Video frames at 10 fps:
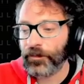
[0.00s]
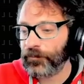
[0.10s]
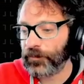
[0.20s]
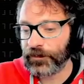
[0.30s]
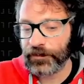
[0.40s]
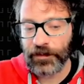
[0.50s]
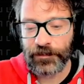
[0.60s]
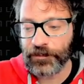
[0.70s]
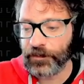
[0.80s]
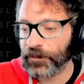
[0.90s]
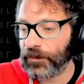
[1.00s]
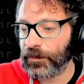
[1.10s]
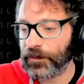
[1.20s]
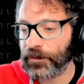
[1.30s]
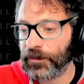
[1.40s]

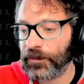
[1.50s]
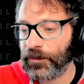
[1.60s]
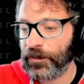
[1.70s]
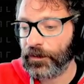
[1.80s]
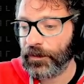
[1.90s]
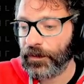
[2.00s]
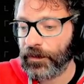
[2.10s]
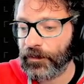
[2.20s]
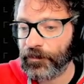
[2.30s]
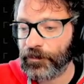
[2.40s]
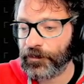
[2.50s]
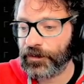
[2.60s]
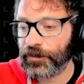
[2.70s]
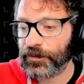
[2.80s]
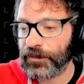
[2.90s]
Fantastic. What do we
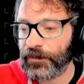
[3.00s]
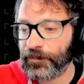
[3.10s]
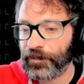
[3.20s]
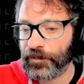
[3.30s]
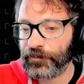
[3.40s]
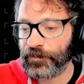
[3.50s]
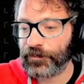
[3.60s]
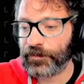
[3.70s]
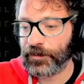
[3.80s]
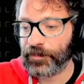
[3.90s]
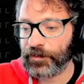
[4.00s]
got? Laser bot, first aid.